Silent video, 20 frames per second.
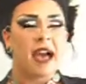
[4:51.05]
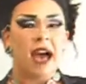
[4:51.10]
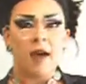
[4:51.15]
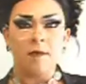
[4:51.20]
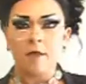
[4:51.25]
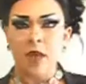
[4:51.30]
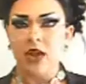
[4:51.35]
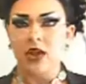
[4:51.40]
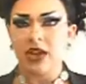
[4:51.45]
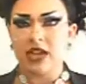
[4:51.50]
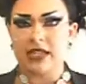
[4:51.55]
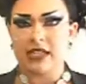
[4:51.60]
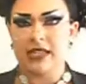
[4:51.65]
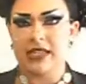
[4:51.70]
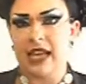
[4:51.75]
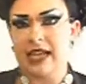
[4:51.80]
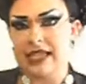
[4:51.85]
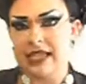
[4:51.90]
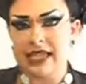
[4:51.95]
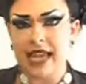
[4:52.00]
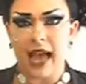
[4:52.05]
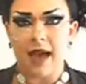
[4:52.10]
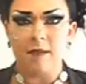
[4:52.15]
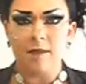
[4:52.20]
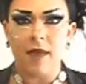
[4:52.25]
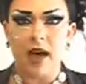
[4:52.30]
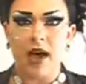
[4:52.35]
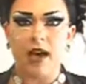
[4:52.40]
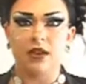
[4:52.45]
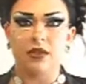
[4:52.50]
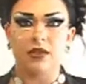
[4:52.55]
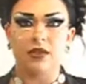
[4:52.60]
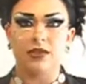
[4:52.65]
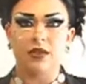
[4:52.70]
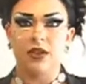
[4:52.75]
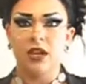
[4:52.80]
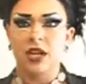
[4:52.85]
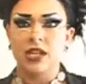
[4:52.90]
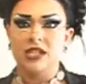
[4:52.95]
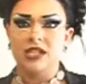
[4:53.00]
America's Next Top
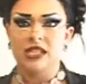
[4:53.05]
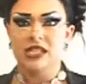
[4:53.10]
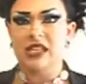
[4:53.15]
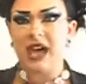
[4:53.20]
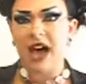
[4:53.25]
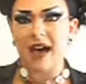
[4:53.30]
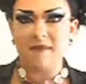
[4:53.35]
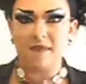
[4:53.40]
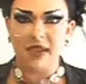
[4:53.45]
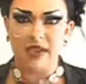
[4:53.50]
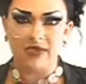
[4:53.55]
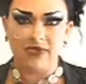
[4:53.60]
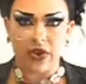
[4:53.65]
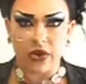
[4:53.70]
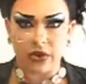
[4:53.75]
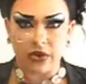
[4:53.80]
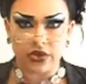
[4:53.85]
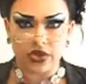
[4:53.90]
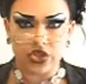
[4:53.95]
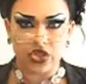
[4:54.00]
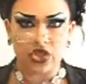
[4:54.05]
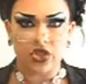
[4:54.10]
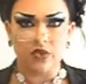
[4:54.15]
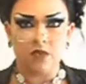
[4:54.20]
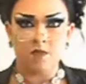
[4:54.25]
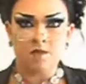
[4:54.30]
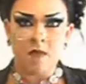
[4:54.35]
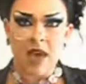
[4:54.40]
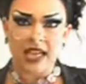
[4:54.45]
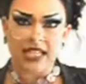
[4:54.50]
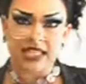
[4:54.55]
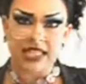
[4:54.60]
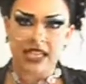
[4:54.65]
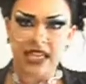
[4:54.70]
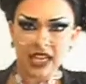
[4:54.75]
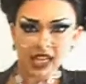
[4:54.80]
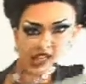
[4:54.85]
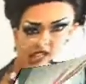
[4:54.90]
Model zombie photo shoot, messy,